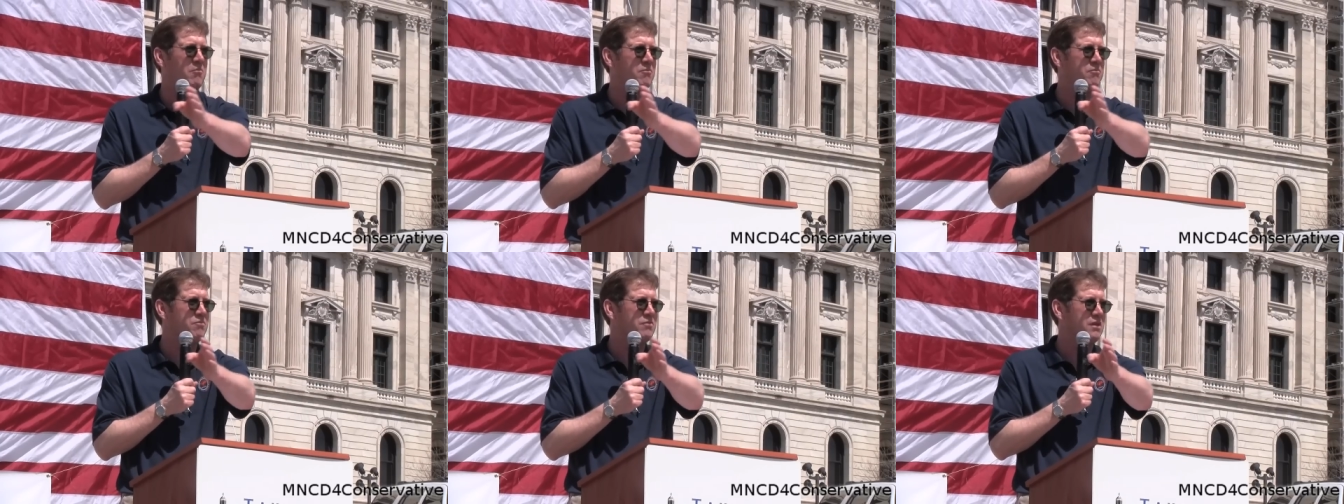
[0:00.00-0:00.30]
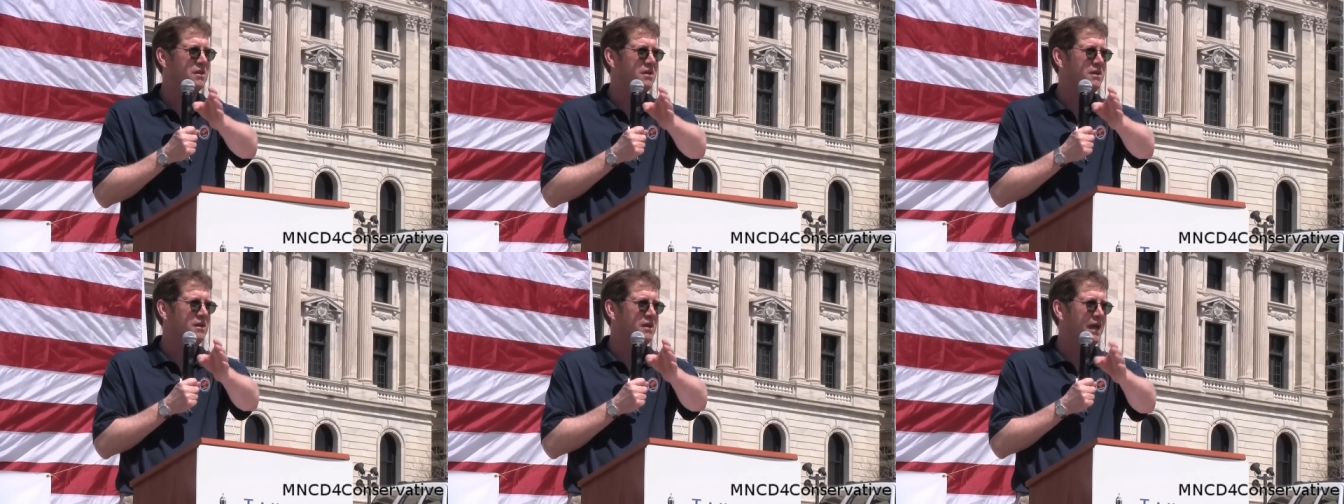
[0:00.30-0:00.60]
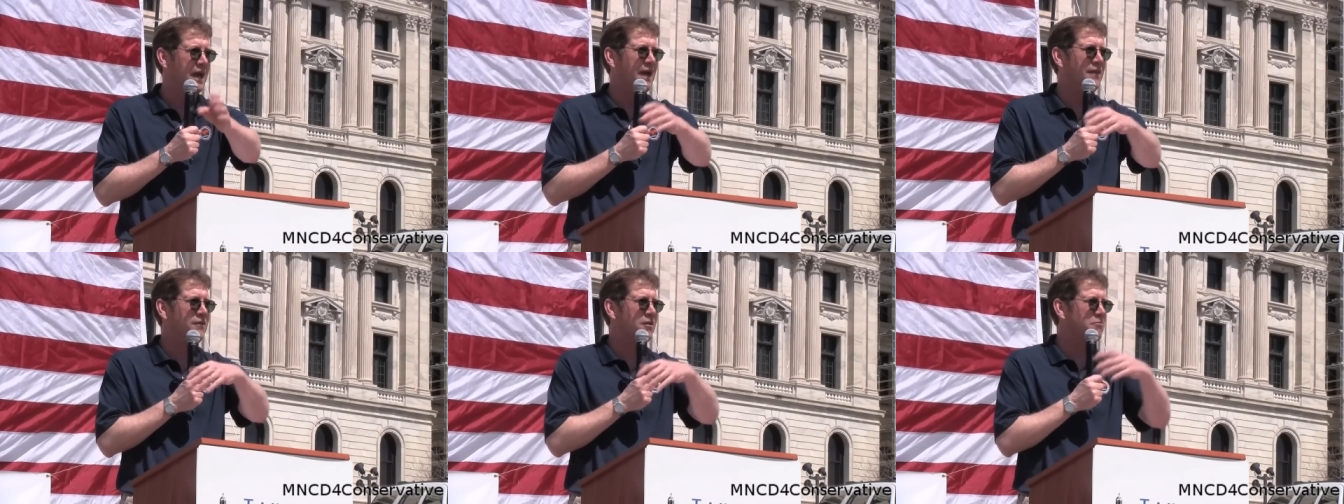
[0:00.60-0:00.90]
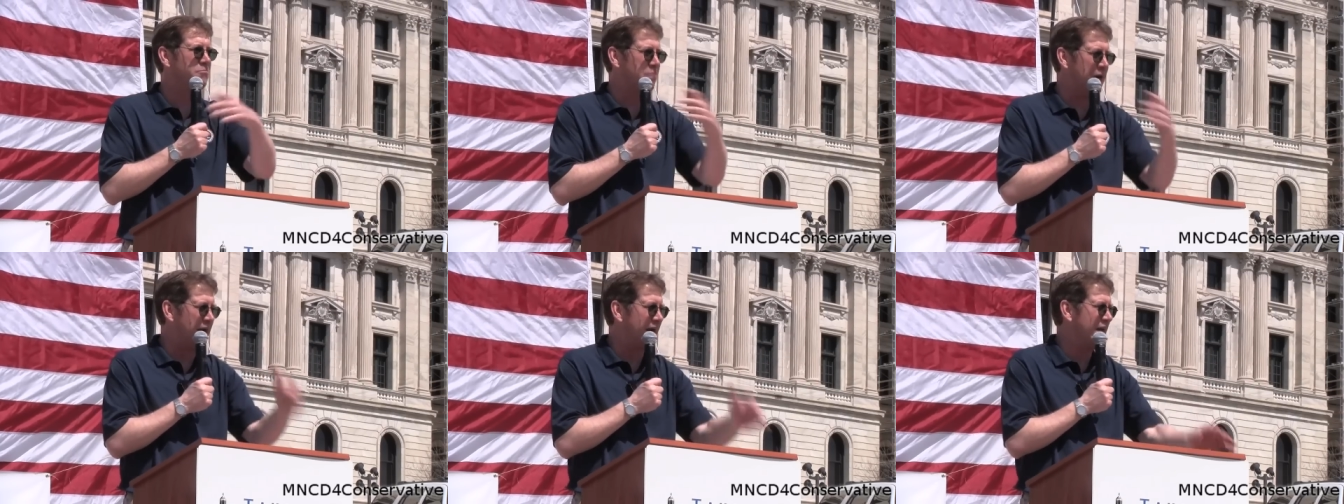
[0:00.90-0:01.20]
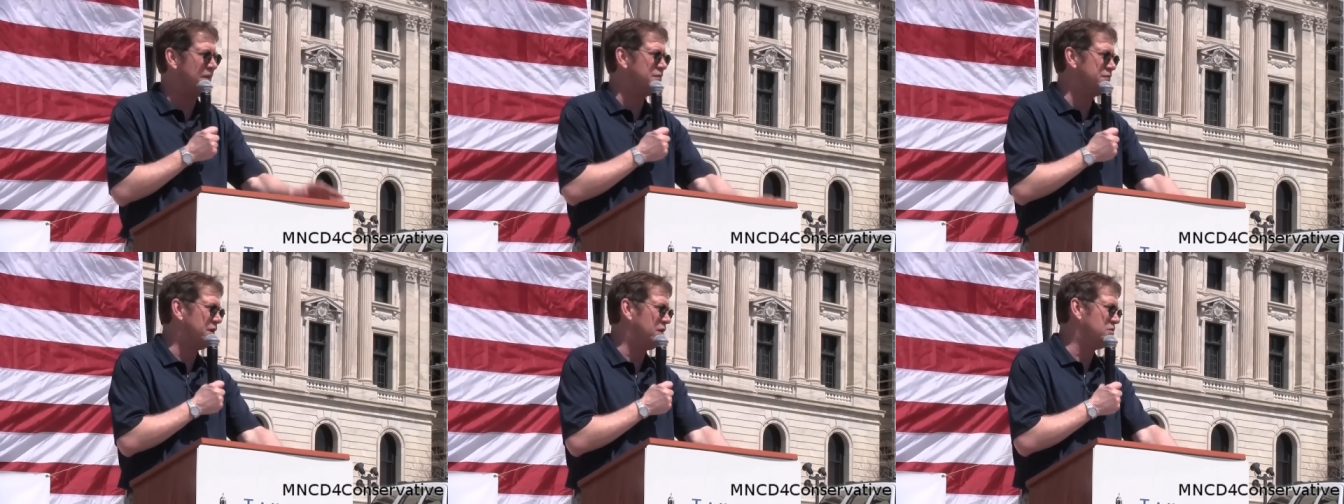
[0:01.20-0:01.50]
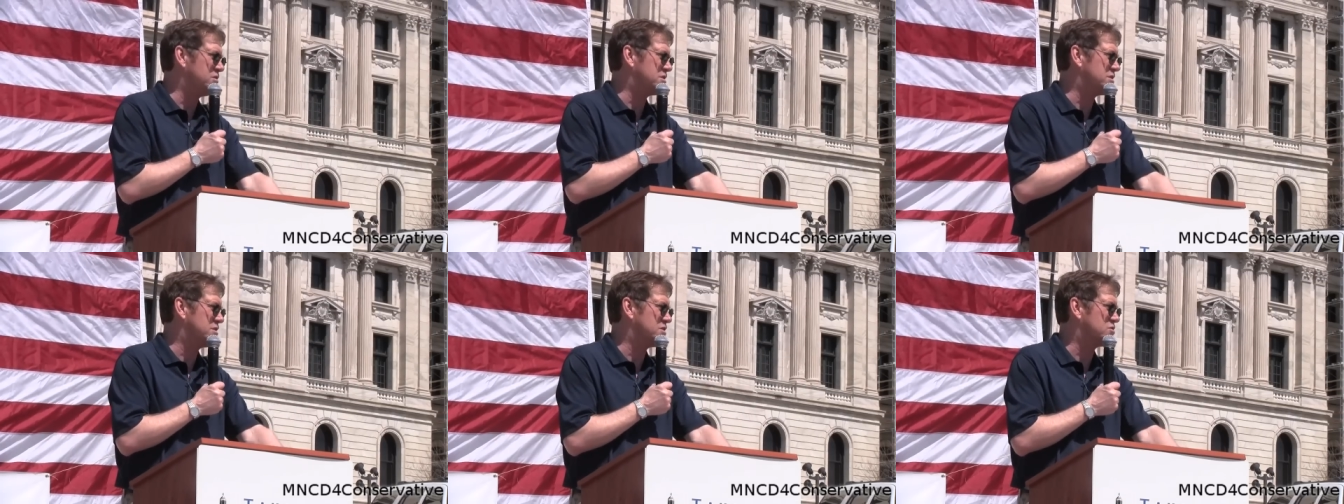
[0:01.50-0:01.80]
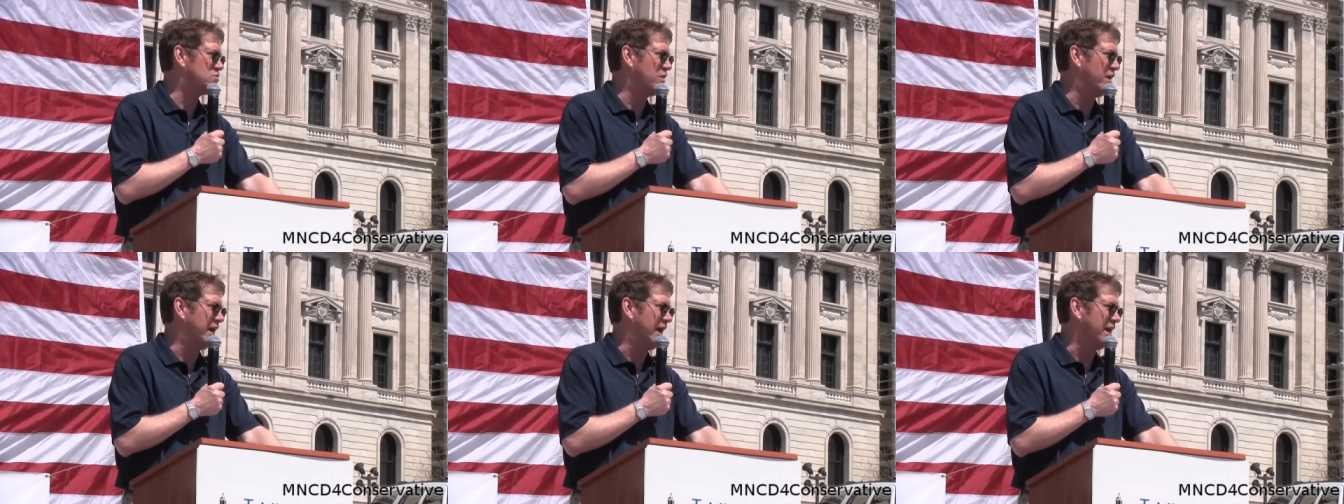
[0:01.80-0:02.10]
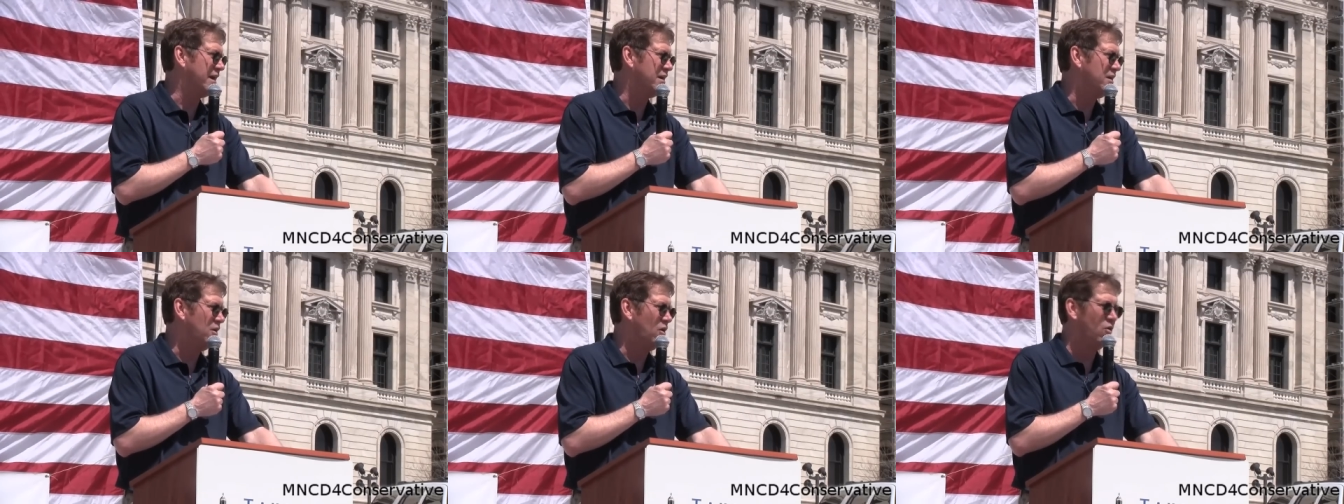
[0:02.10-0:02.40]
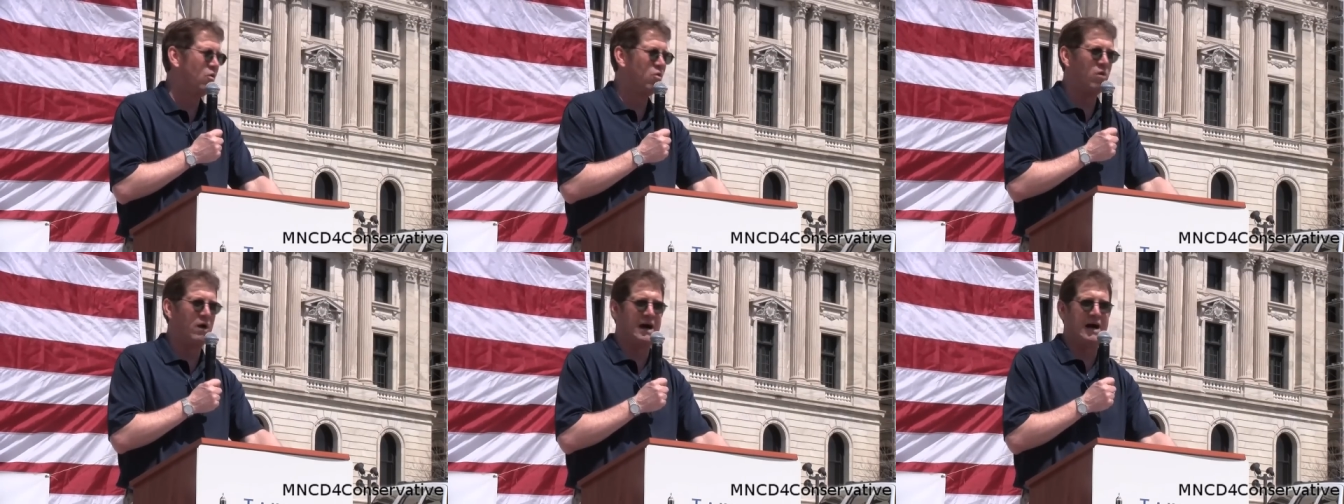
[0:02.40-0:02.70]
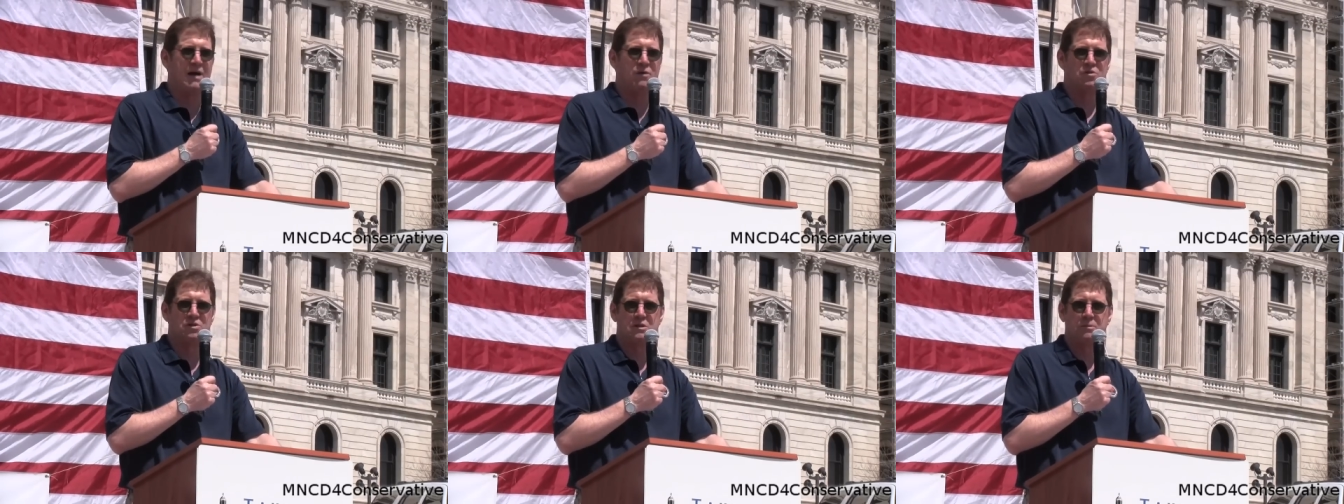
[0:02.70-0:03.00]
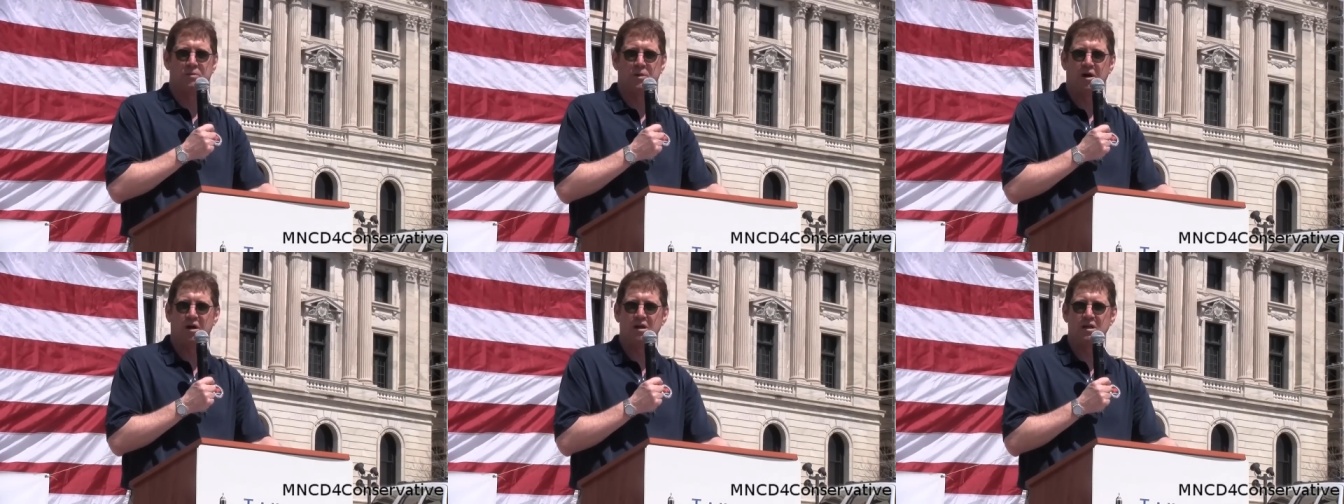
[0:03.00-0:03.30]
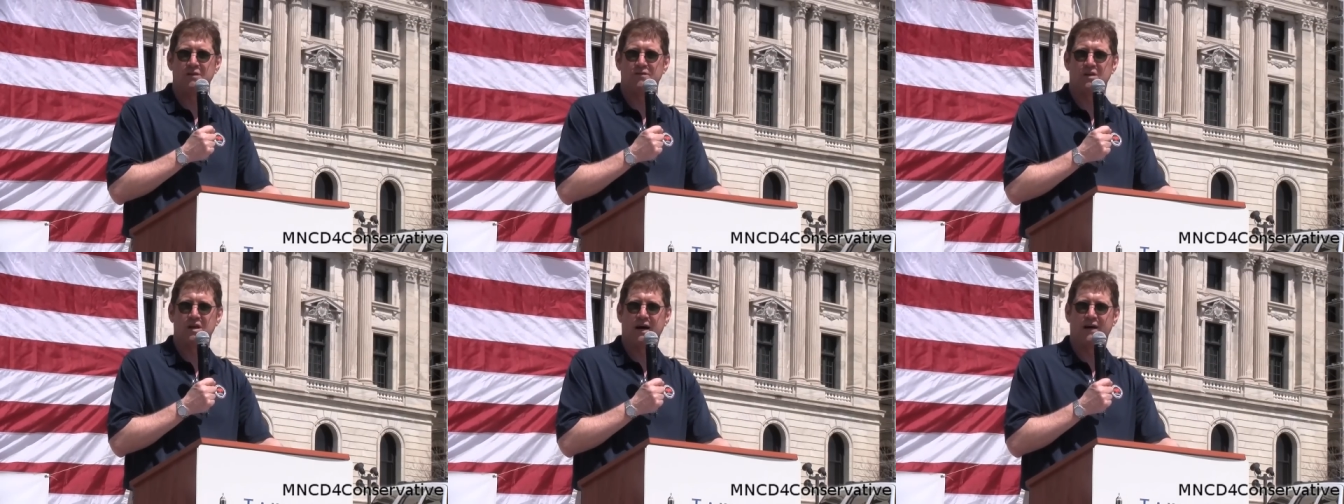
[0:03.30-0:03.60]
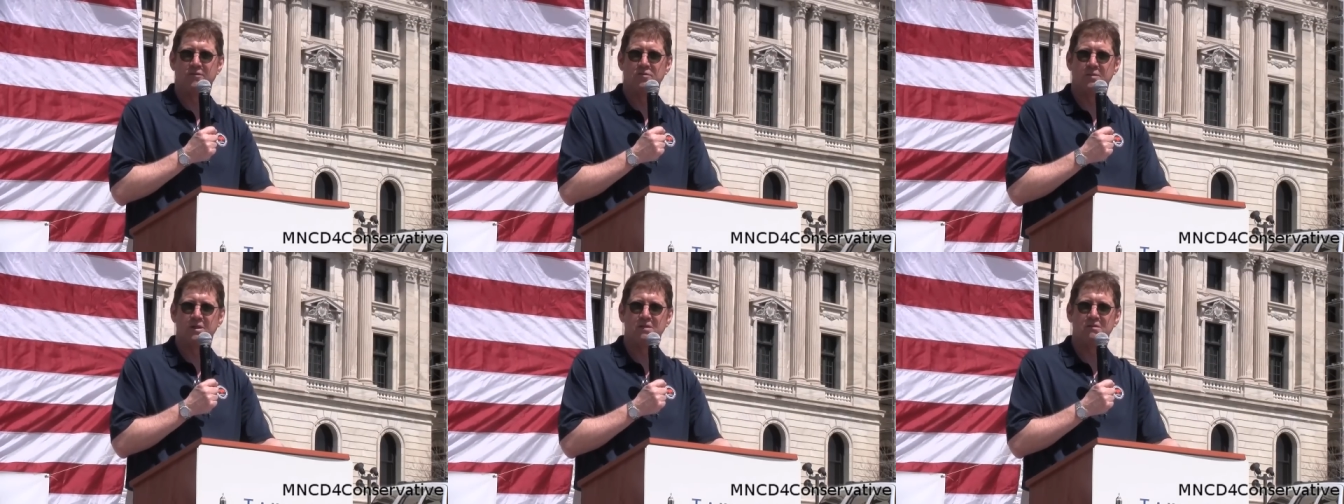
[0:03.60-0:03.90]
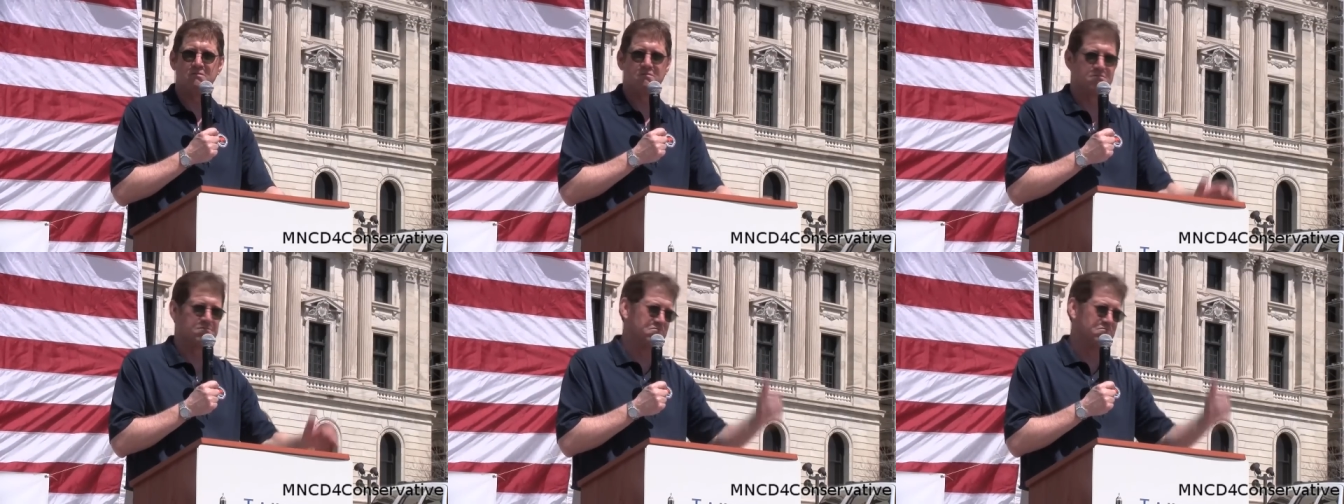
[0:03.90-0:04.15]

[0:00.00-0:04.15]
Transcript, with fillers: And they're buying votes this way. Why would the party of government,